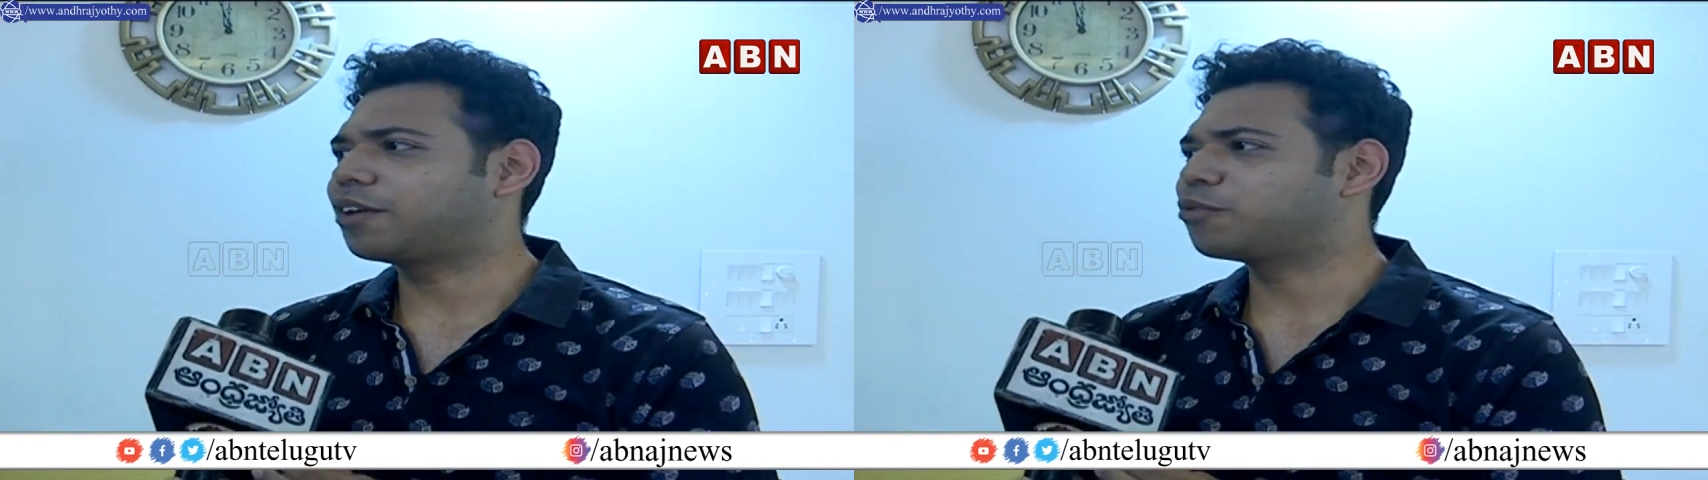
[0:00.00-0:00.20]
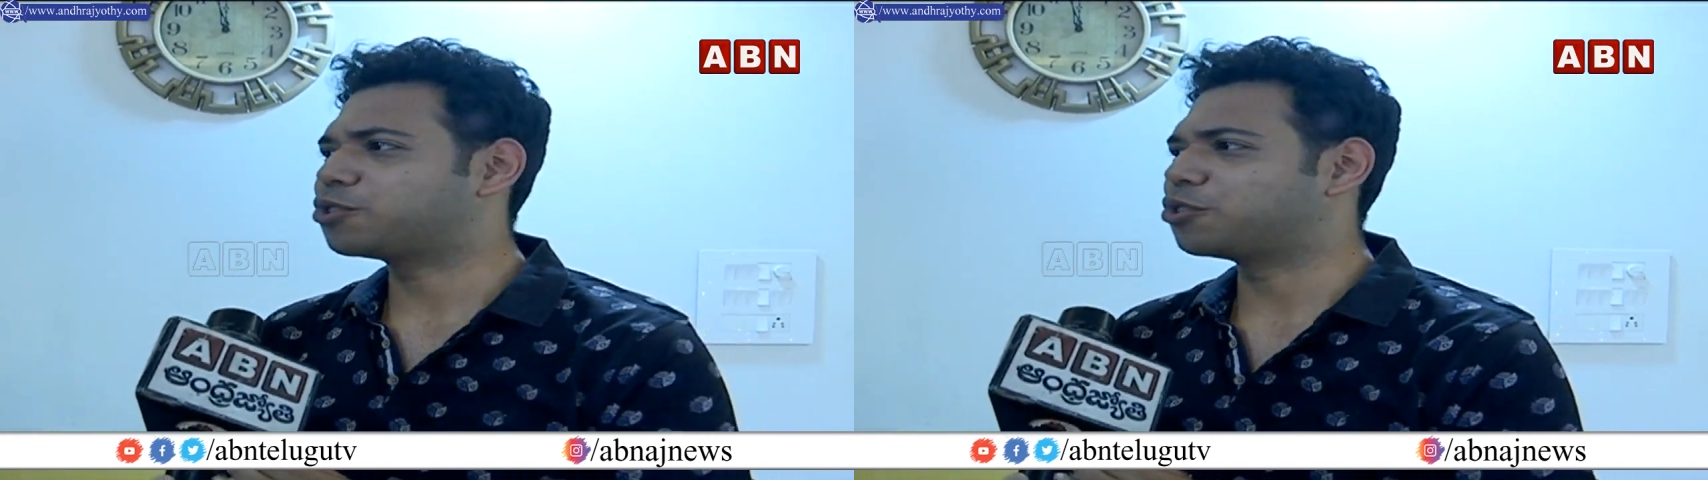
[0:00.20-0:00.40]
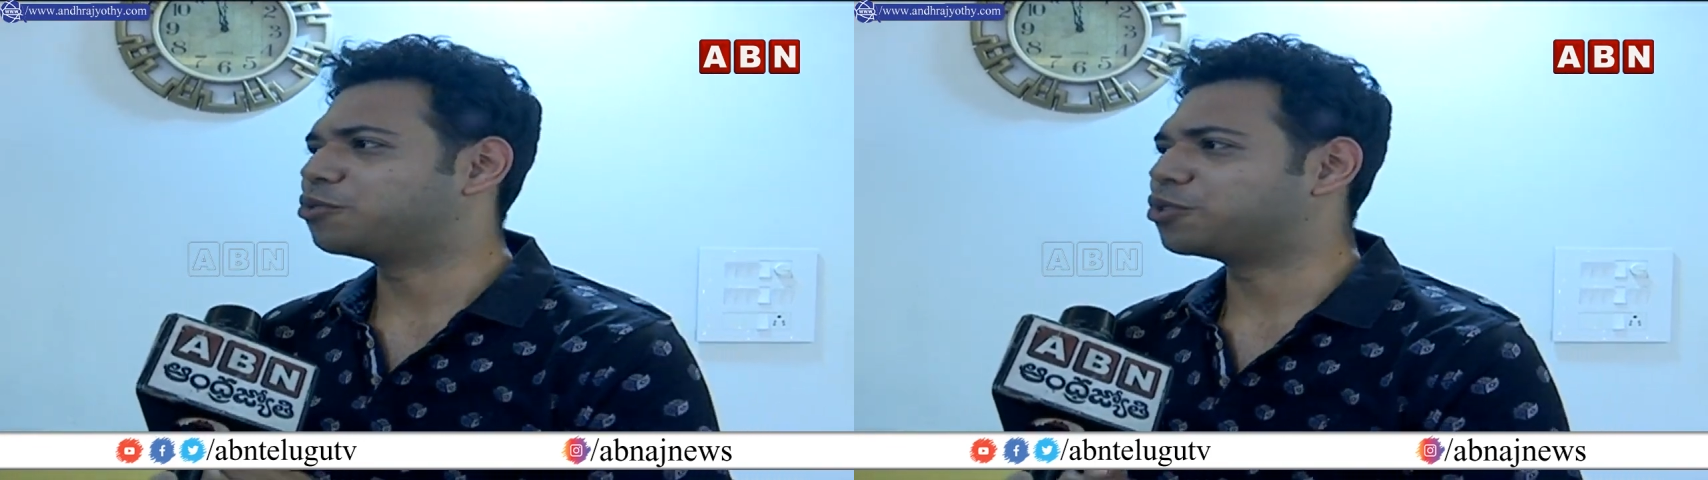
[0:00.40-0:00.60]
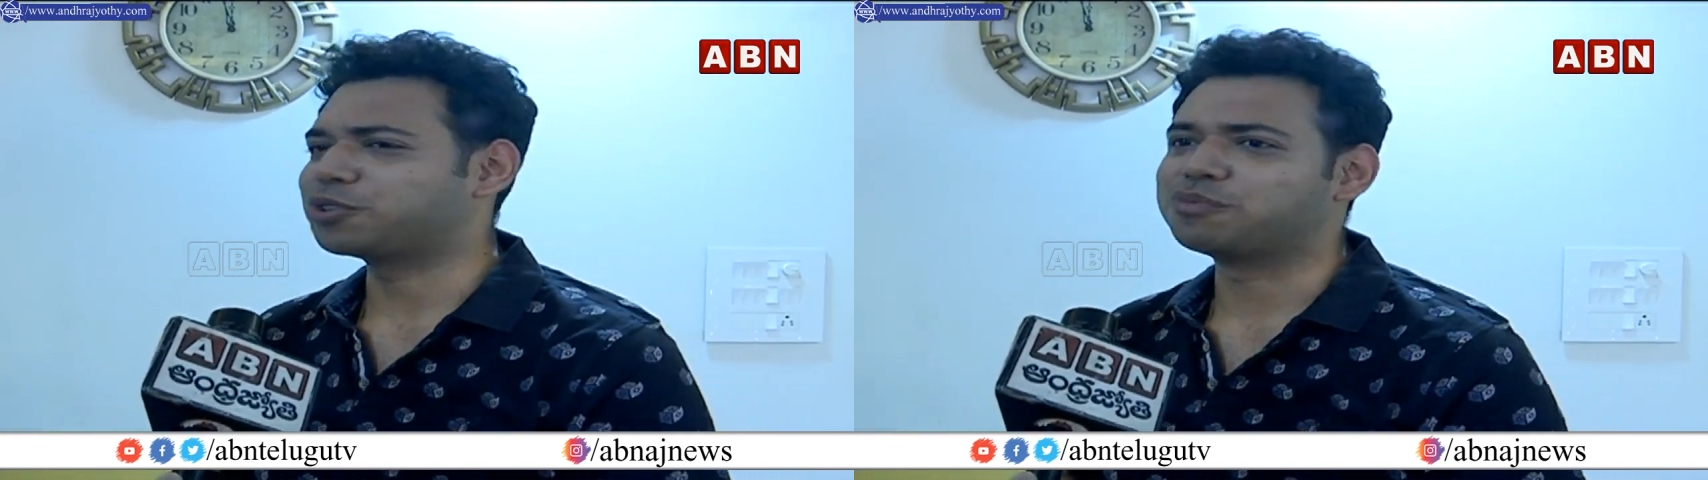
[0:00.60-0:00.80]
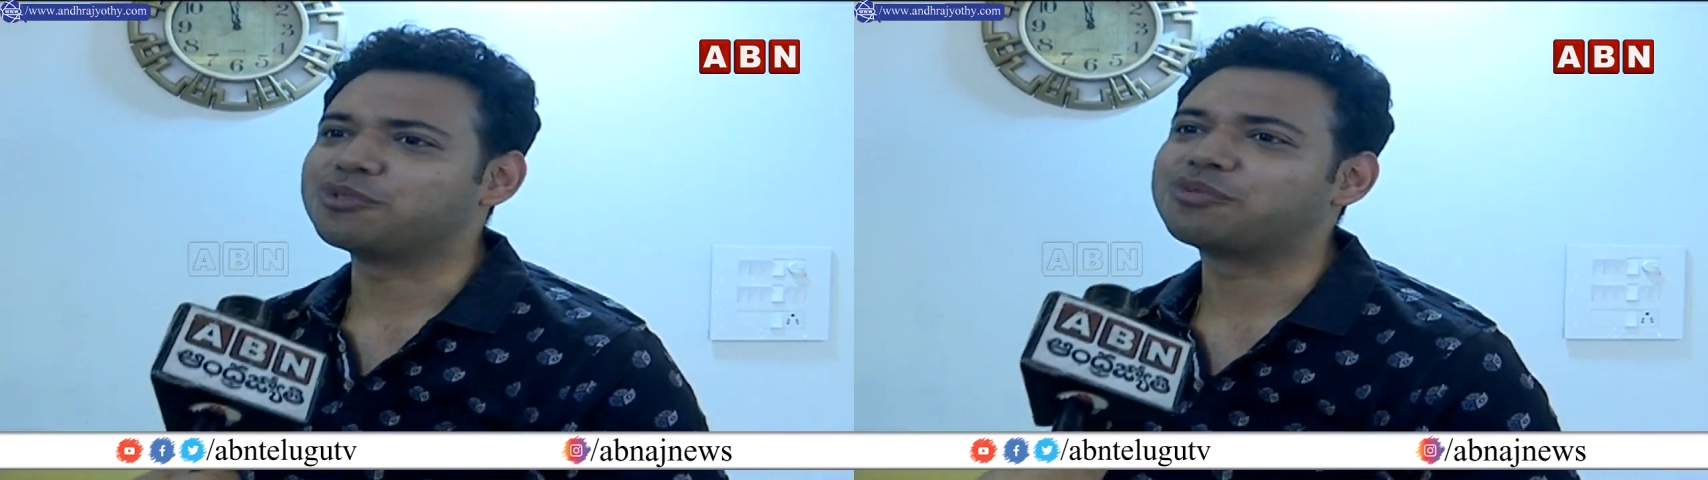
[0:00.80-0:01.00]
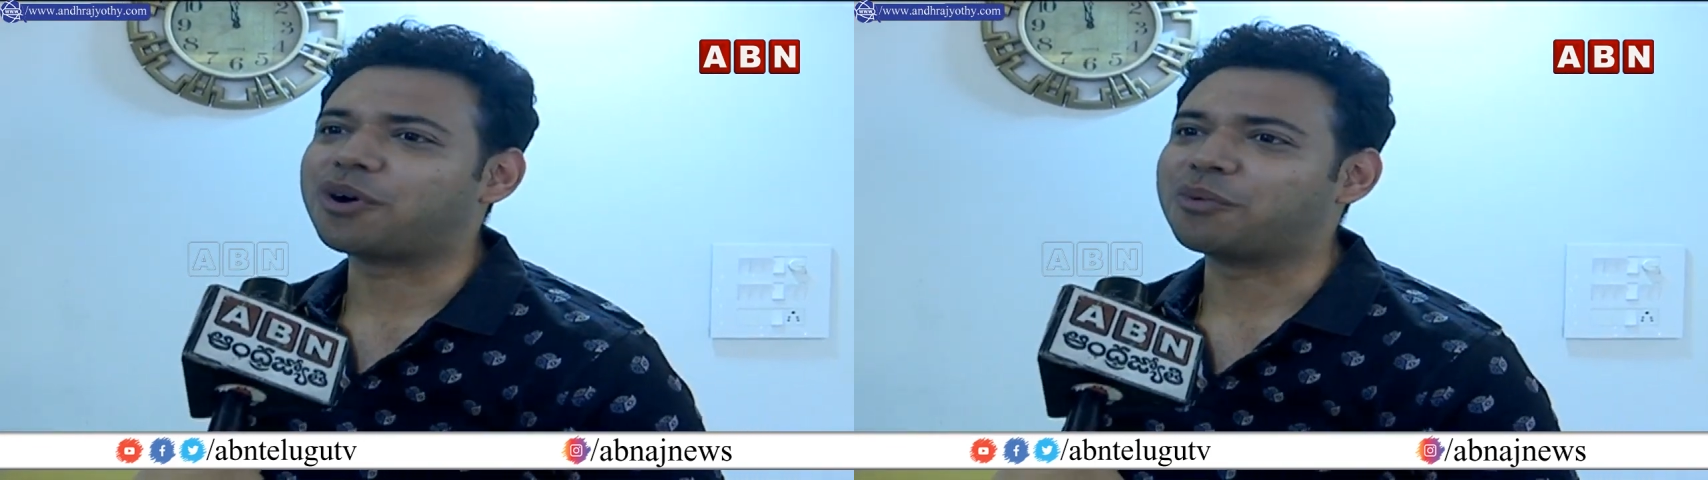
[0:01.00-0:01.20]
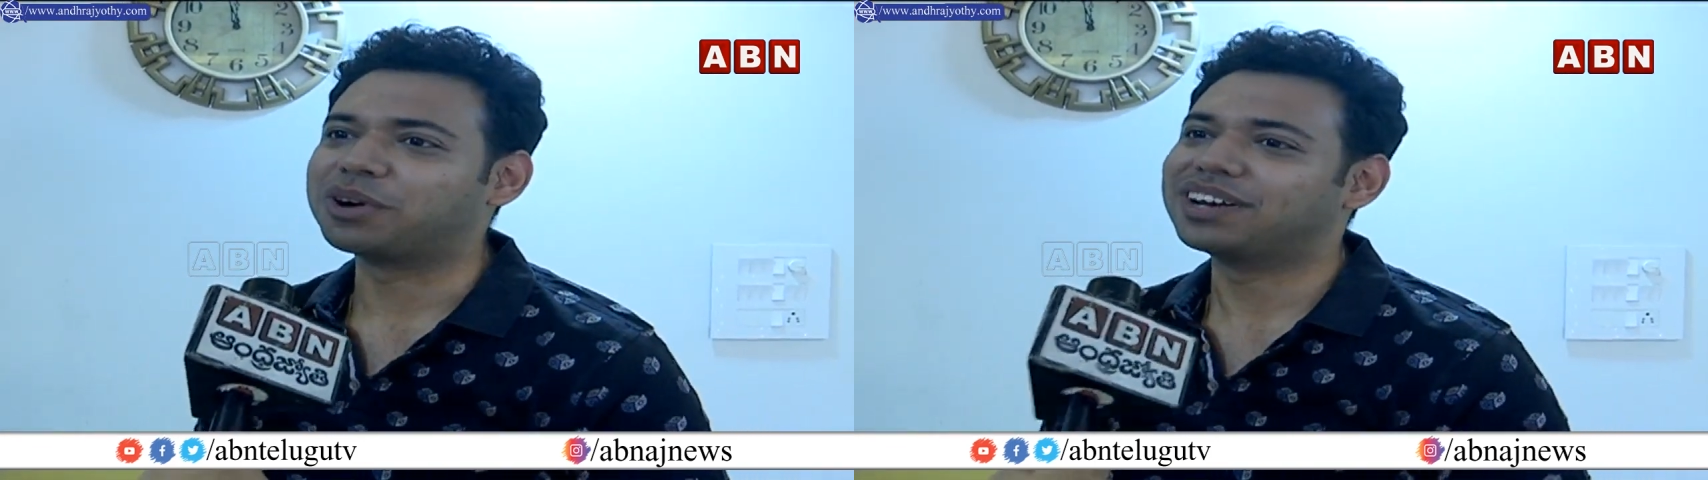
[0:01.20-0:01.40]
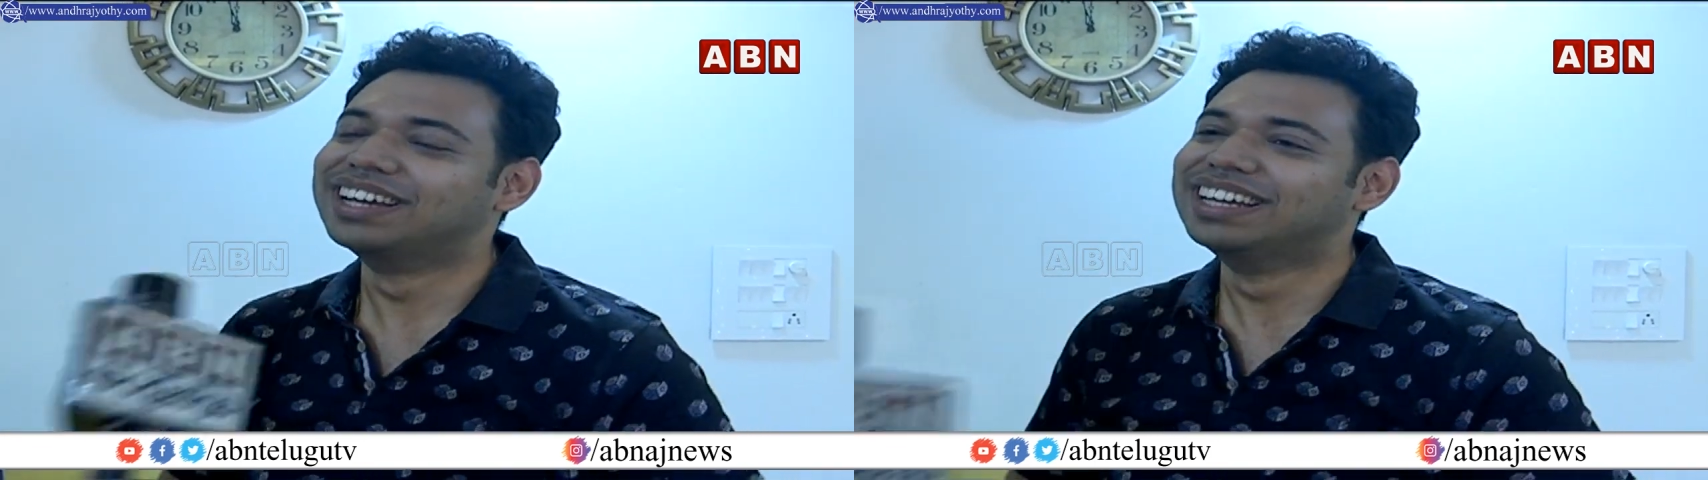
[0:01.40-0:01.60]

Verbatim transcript: think we should we should move forward